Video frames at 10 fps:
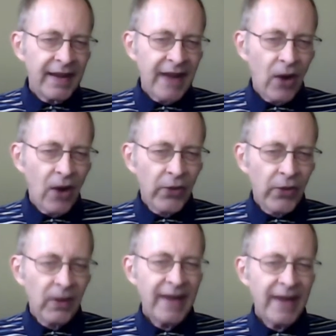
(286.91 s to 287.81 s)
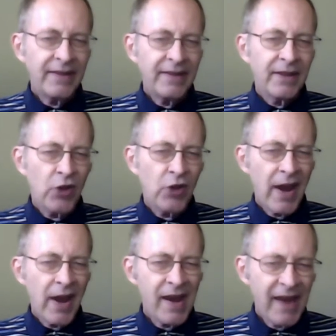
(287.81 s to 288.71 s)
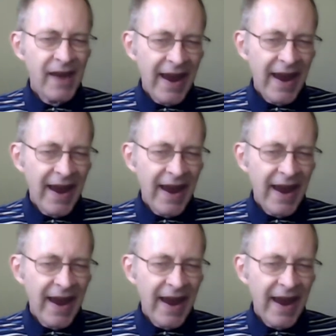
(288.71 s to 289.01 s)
and how the late J.